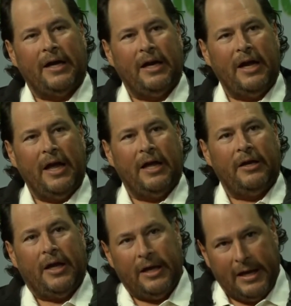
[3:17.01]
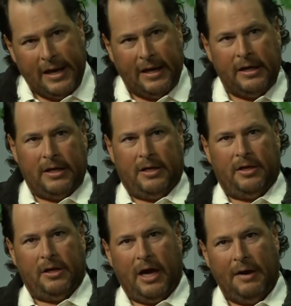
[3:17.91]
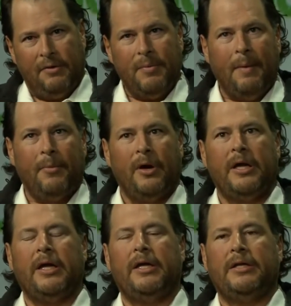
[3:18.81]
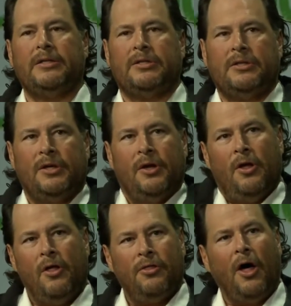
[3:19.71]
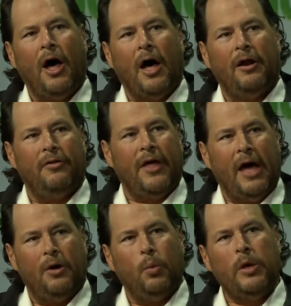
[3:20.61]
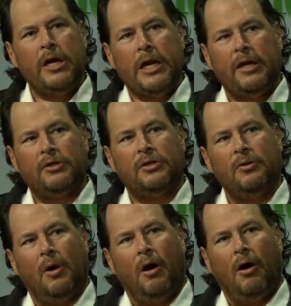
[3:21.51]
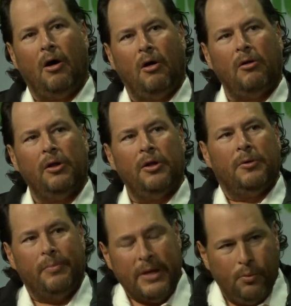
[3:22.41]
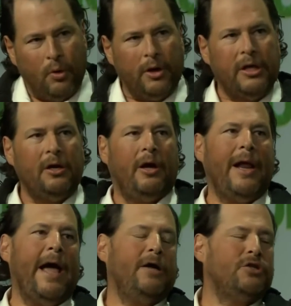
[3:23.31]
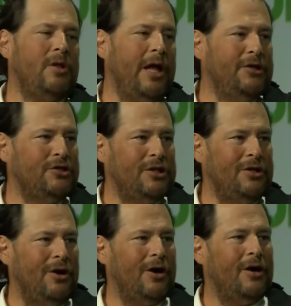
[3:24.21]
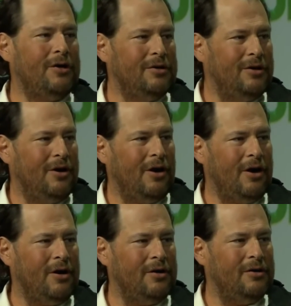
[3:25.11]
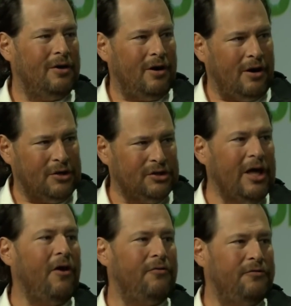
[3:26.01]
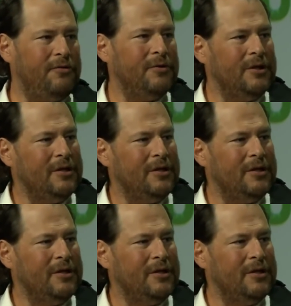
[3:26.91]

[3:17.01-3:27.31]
And I remember his thought that we need to all be working on actualizing ourself.